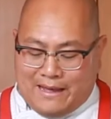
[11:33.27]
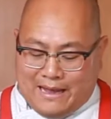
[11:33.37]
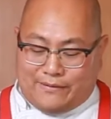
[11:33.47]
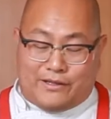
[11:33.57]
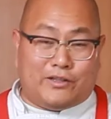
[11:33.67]

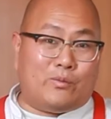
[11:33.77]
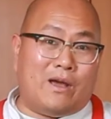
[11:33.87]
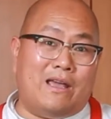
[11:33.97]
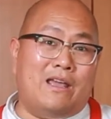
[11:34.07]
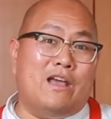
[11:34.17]
And this
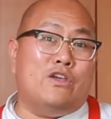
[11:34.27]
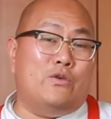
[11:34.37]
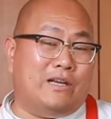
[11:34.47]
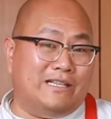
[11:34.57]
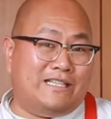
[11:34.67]
way
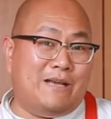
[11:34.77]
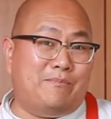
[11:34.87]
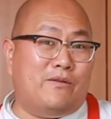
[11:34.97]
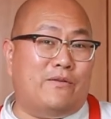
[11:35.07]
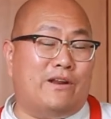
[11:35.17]
you can tip
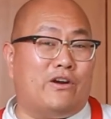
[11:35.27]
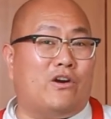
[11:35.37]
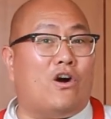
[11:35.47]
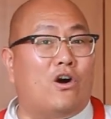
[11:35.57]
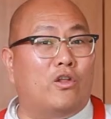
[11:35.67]
your
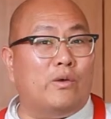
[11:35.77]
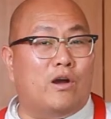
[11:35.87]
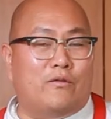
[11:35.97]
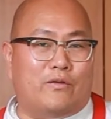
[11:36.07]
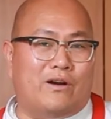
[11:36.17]
vinegar all the way
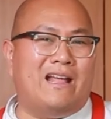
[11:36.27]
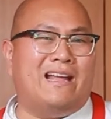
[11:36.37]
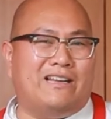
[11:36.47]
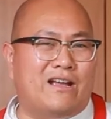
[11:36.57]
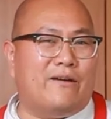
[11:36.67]
over
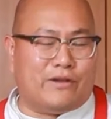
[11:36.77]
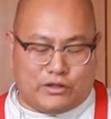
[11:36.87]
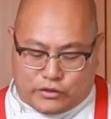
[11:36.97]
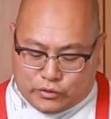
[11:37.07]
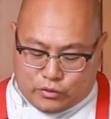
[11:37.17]
and you have a
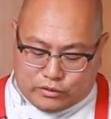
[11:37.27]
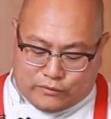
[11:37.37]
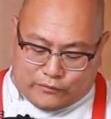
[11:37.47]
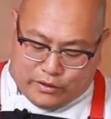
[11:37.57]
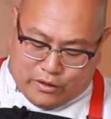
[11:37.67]
controlled
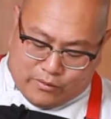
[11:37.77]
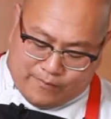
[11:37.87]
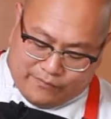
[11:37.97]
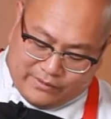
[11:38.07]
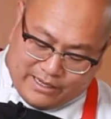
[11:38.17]
flow,
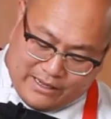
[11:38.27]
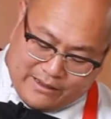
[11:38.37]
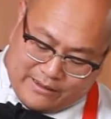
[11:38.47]
okay?